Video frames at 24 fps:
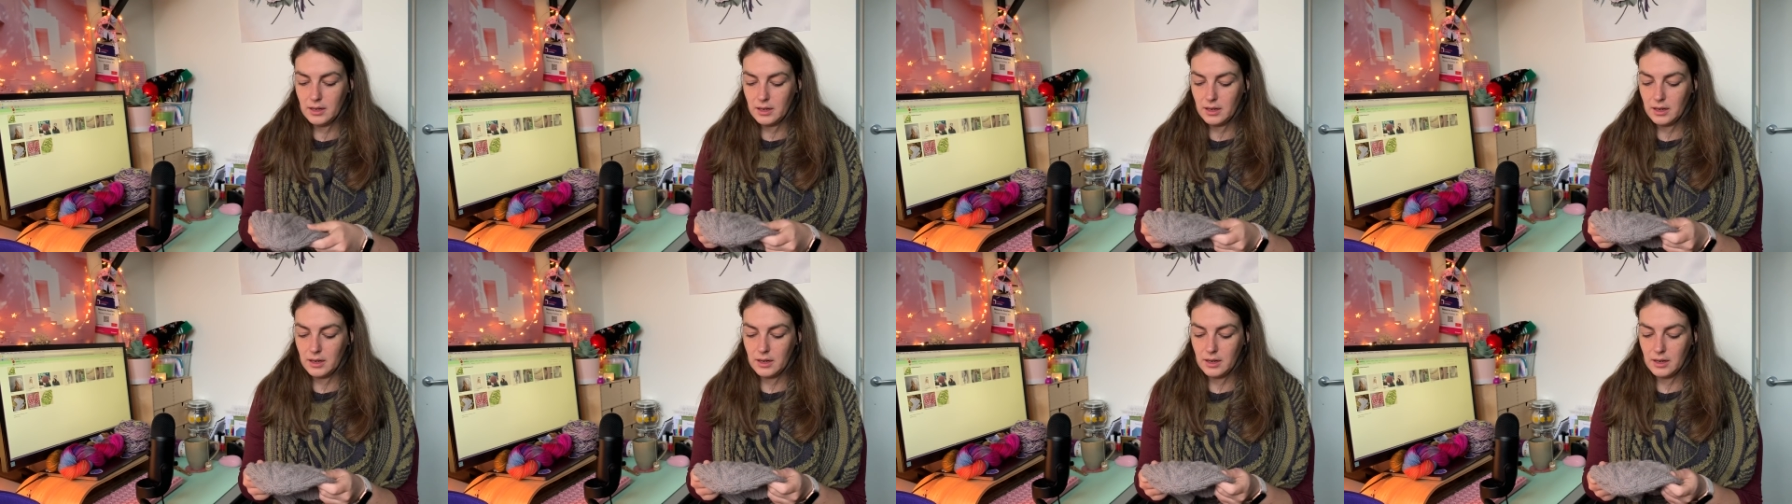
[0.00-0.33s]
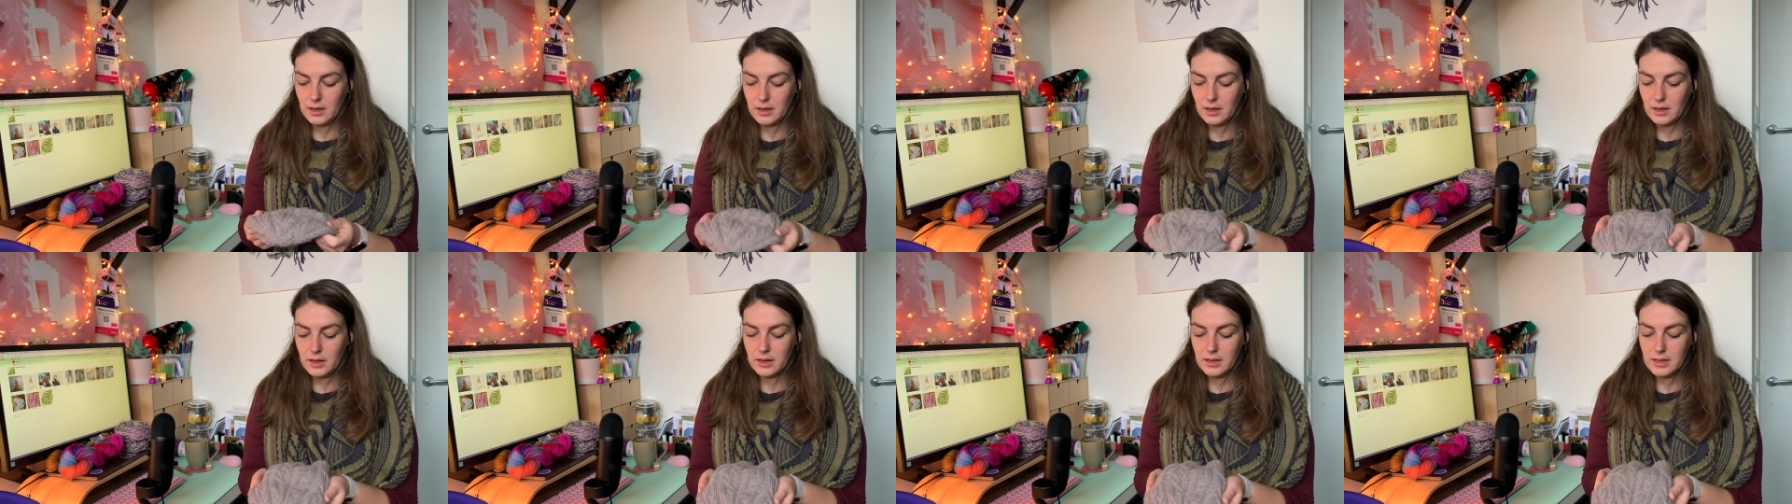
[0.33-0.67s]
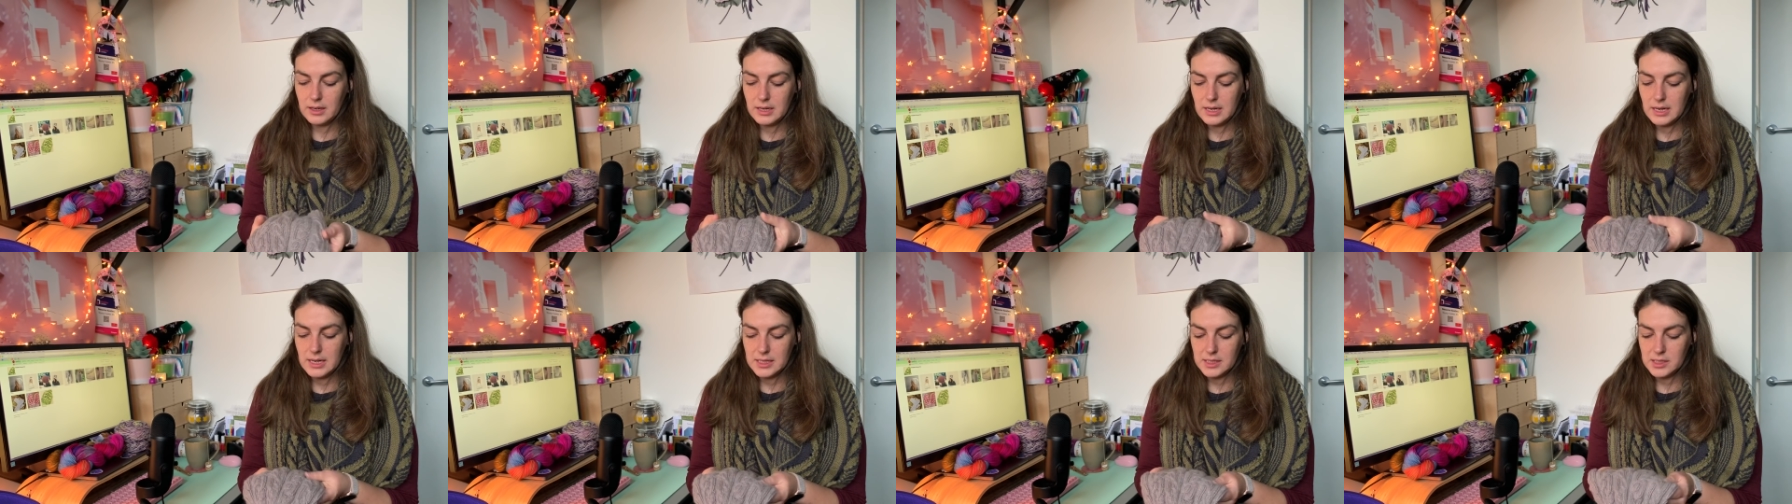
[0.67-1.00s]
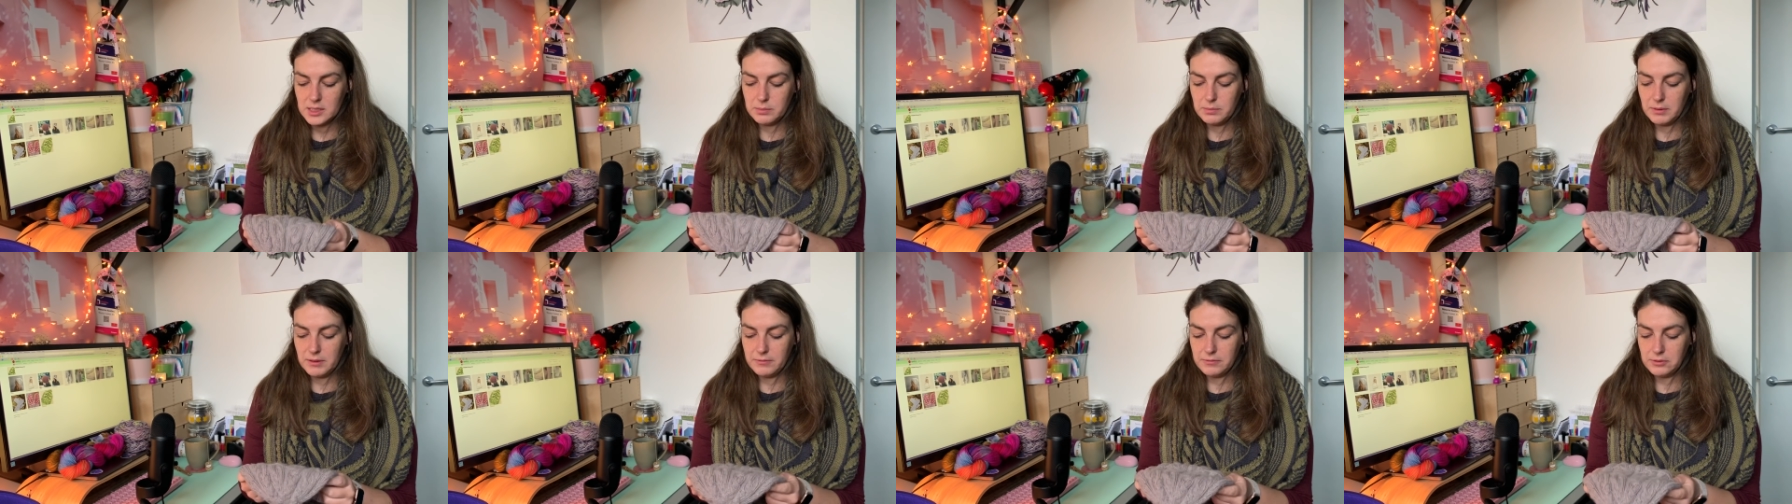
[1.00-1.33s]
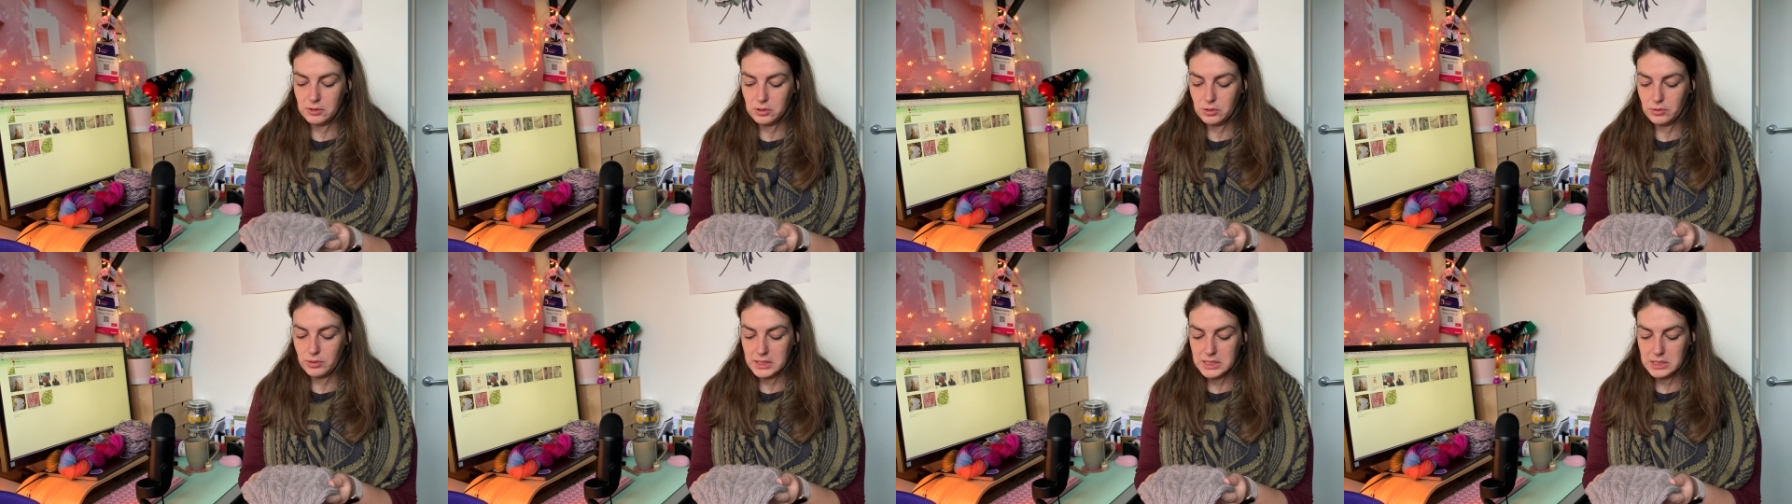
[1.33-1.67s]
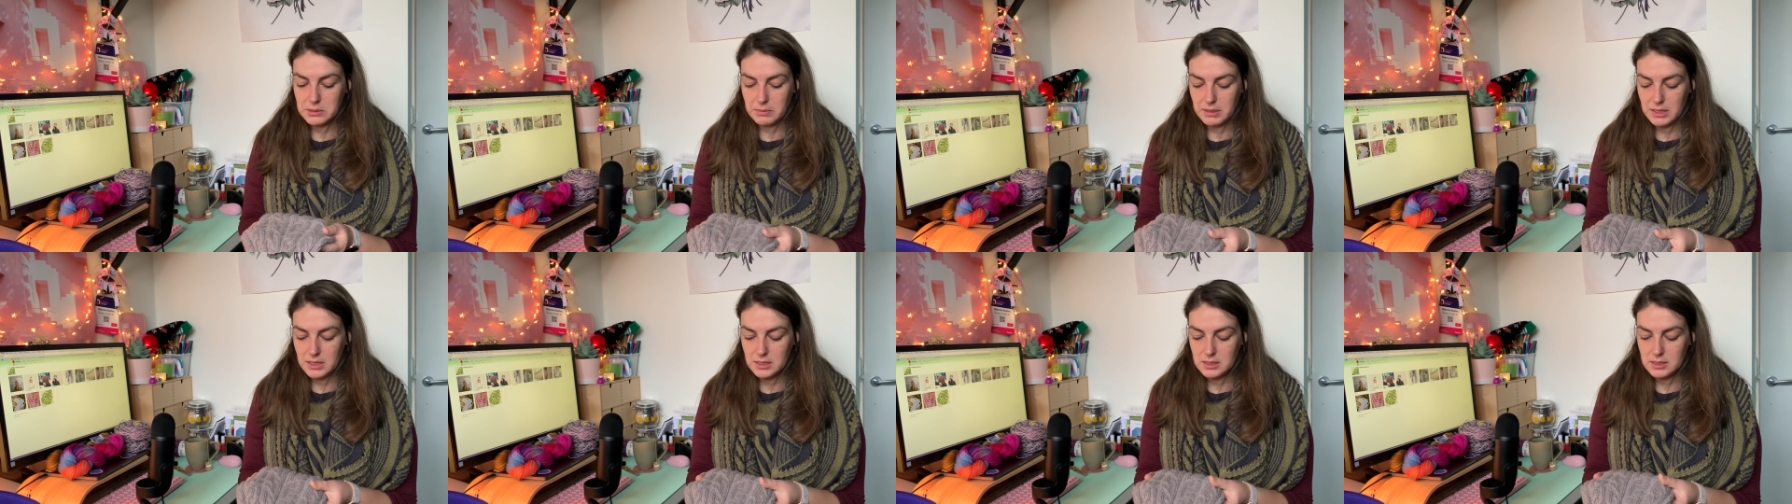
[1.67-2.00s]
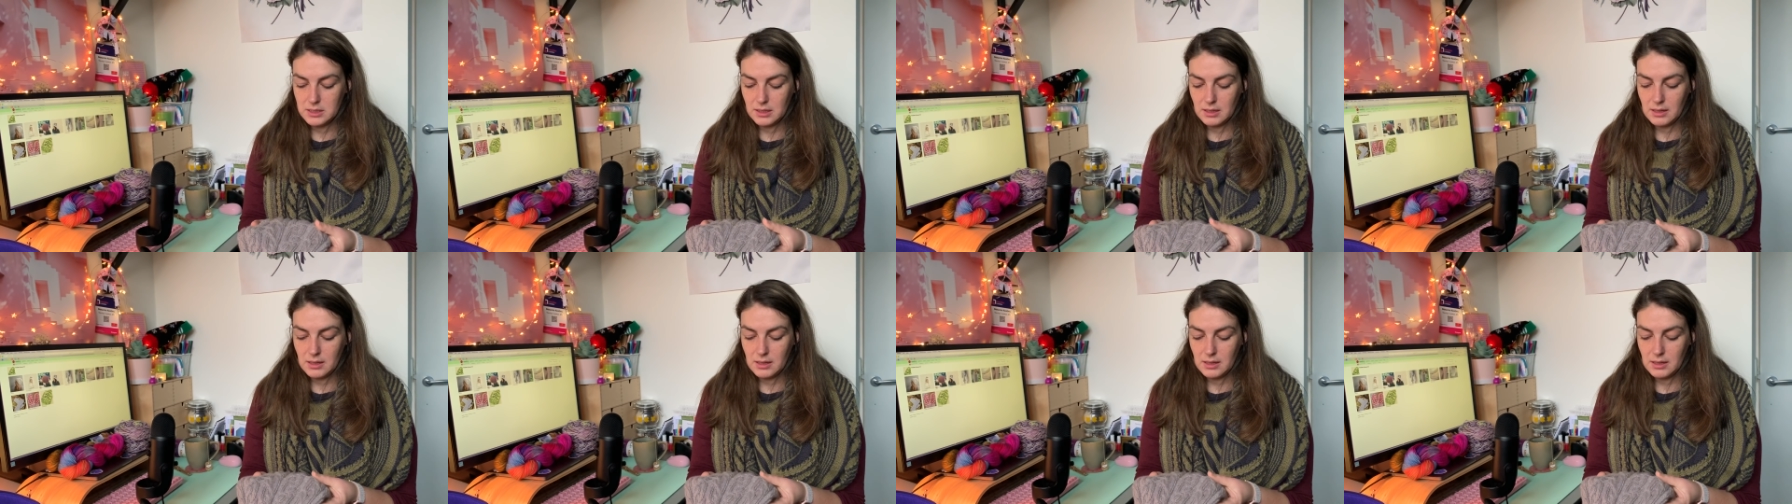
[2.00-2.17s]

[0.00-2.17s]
knits before Christmas.